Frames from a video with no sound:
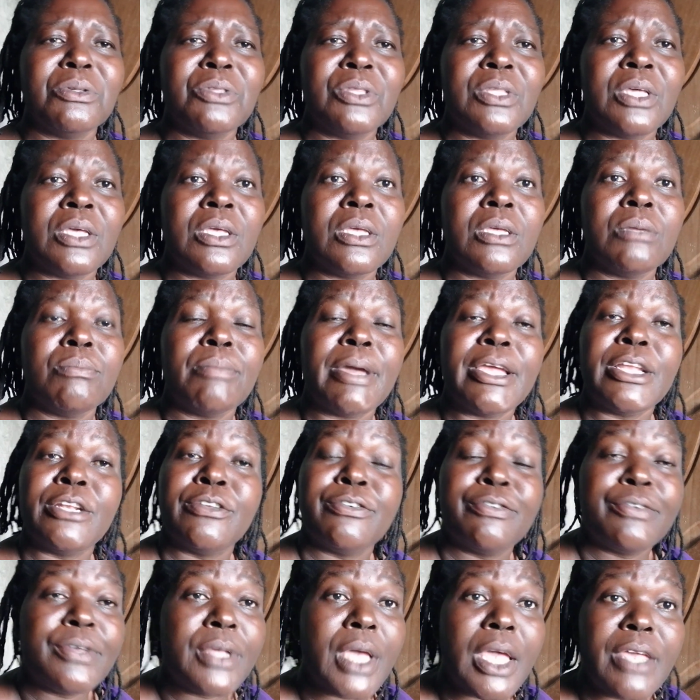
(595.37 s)
they might
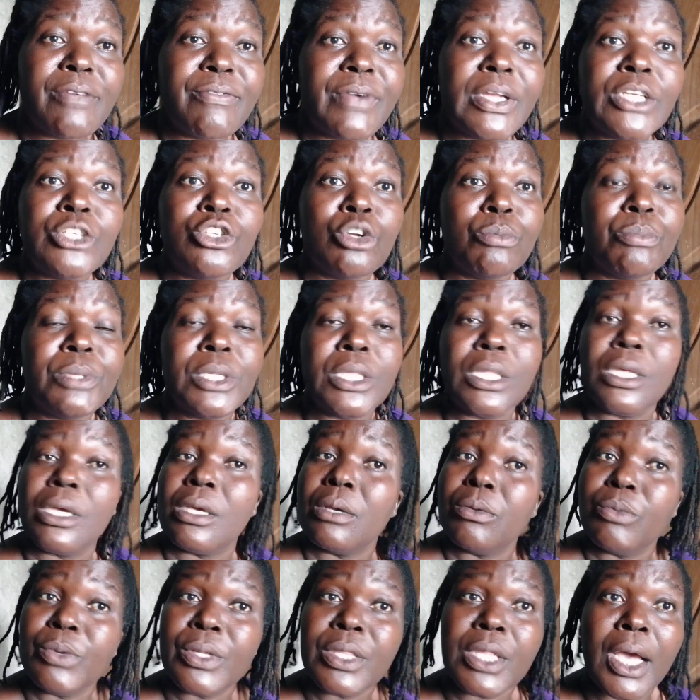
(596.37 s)
fear even to be
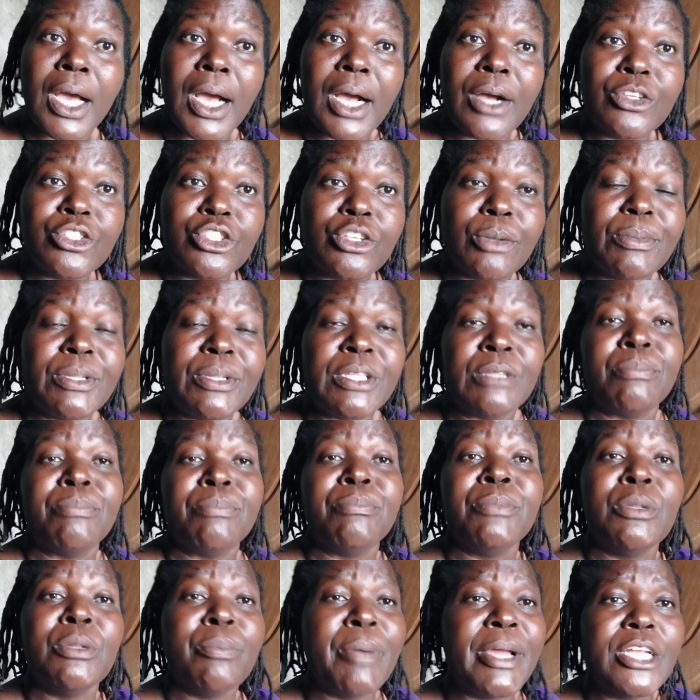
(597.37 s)
with the household,
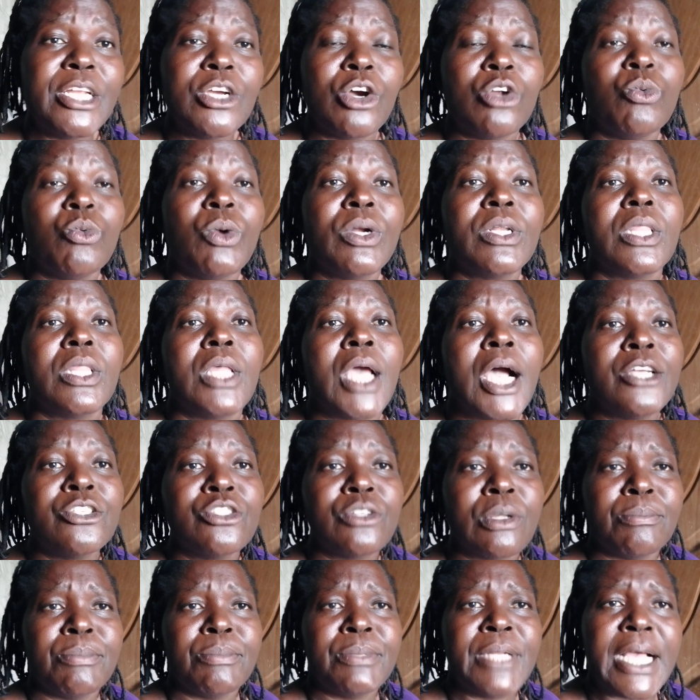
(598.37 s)
depending on what the
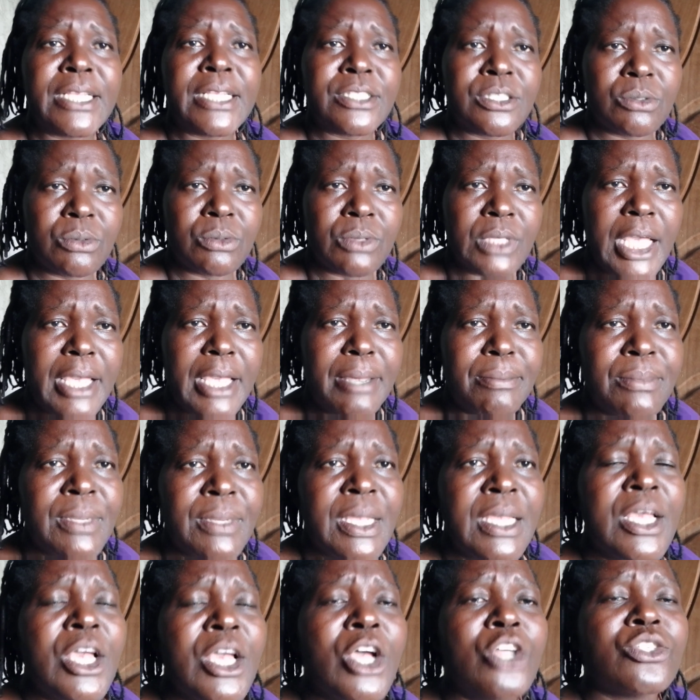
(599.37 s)
household does to them.
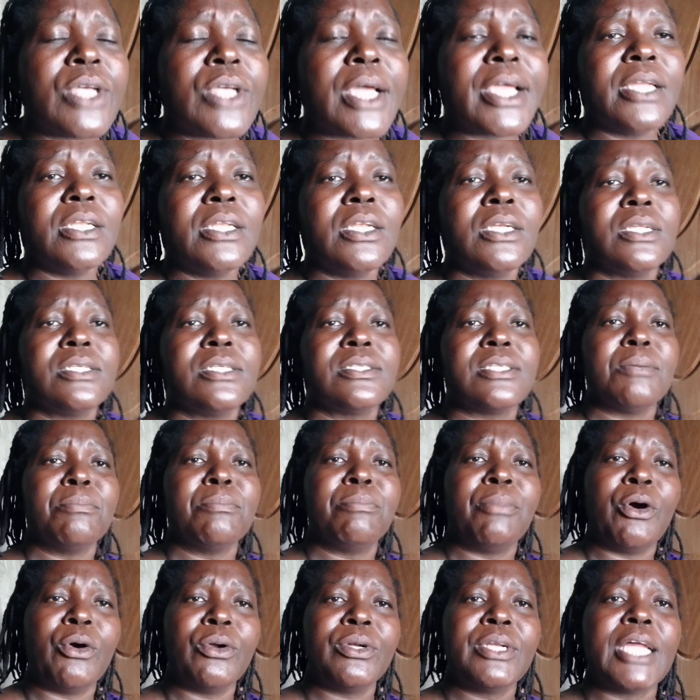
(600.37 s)
So again, it is
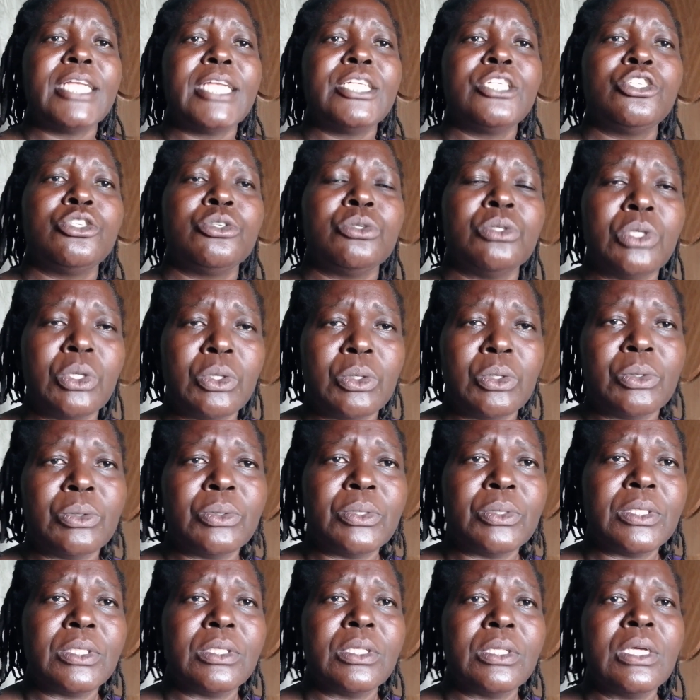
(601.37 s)
important to
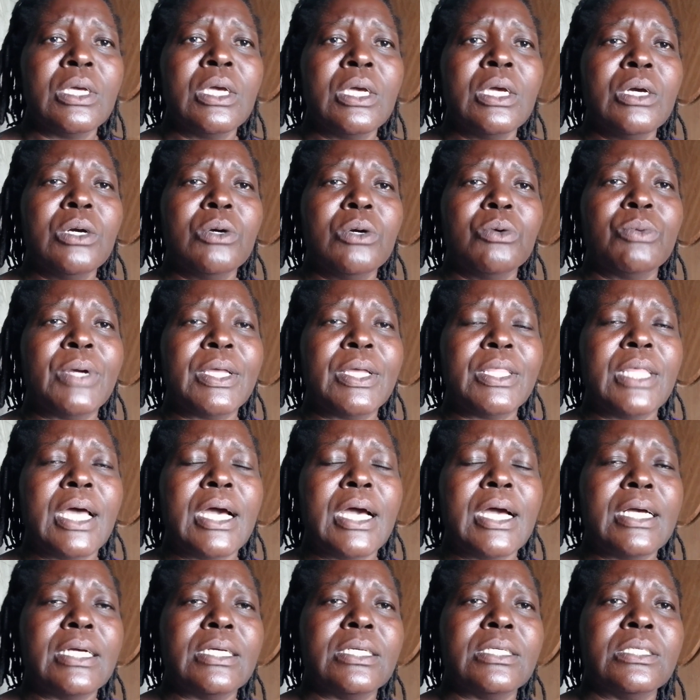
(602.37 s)
know
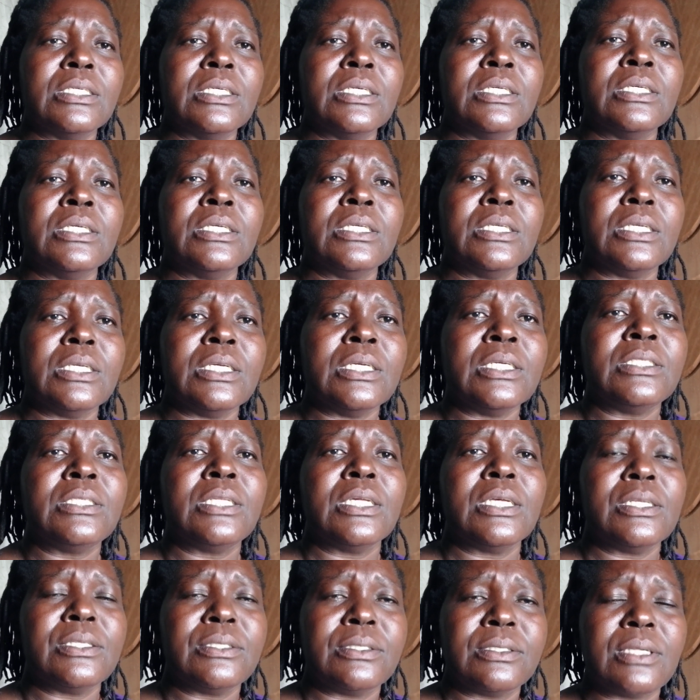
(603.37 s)
whether it
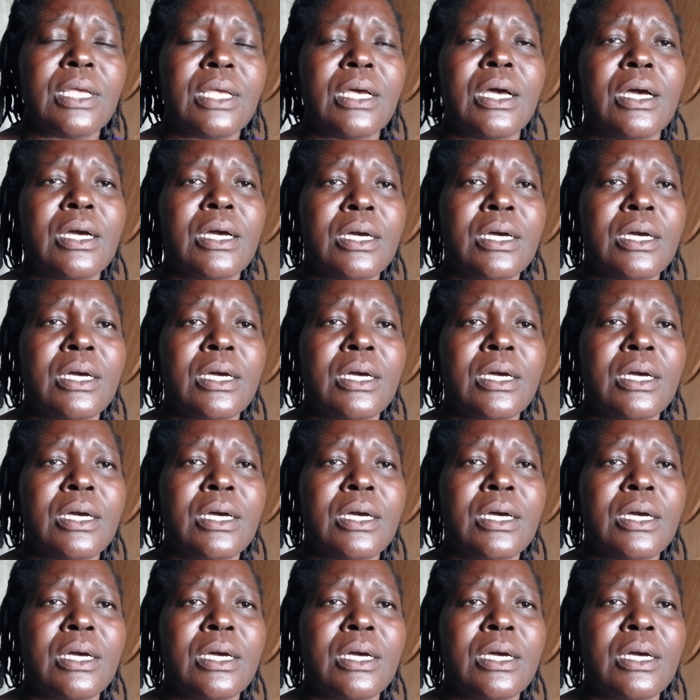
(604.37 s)
is